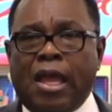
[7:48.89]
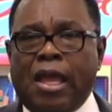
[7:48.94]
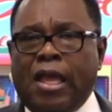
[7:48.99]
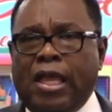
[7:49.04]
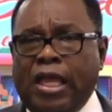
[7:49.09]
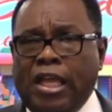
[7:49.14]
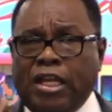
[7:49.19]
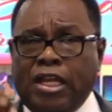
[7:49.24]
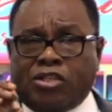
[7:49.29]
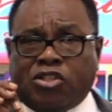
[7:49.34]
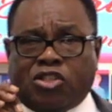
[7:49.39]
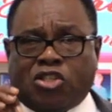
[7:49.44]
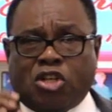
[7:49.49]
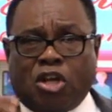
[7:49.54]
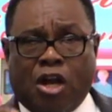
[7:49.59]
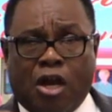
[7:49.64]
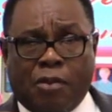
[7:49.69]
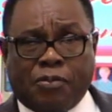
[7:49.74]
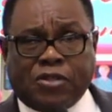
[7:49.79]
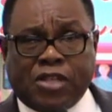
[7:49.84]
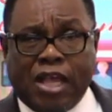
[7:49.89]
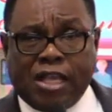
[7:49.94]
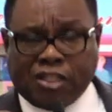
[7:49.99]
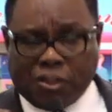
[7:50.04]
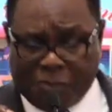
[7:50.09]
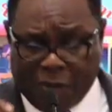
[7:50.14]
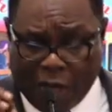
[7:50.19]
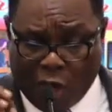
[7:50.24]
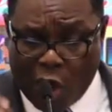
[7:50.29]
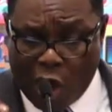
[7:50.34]
He disturbs us
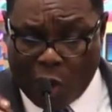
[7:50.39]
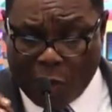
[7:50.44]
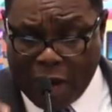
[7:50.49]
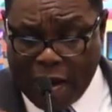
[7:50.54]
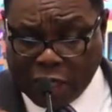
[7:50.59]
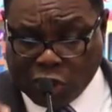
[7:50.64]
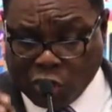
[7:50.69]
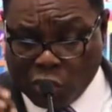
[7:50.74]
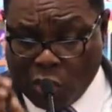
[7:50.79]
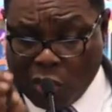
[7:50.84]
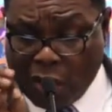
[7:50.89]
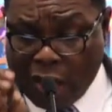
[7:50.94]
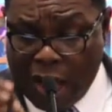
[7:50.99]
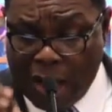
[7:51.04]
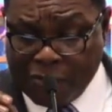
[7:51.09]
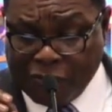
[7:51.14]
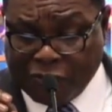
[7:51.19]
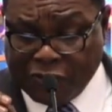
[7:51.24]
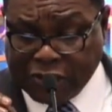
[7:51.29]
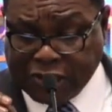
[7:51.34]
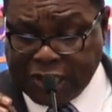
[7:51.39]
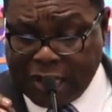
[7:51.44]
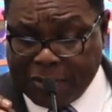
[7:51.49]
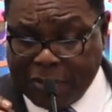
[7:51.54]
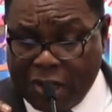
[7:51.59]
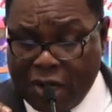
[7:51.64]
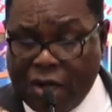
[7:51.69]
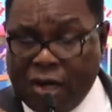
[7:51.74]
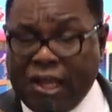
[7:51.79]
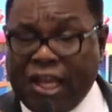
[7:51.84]
because we are too
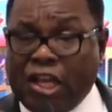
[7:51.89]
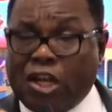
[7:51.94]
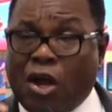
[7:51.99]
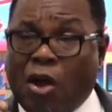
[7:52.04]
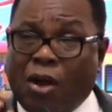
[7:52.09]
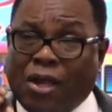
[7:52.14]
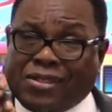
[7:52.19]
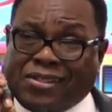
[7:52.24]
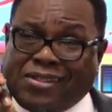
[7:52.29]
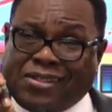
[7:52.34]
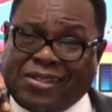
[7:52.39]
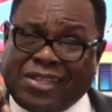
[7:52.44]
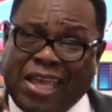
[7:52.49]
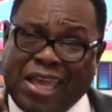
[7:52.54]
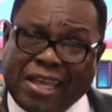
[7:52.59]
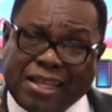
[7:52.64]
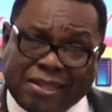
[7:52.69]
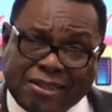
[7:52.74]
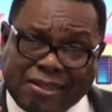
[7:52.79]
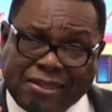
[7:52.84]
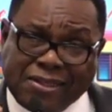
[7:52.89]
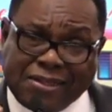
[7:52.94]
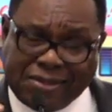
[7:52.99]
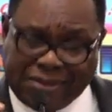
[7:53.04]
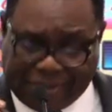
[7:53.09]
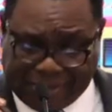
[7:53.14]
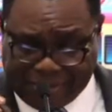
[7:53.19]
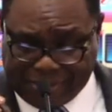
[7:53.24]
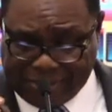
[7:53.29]
comfortable in our sins.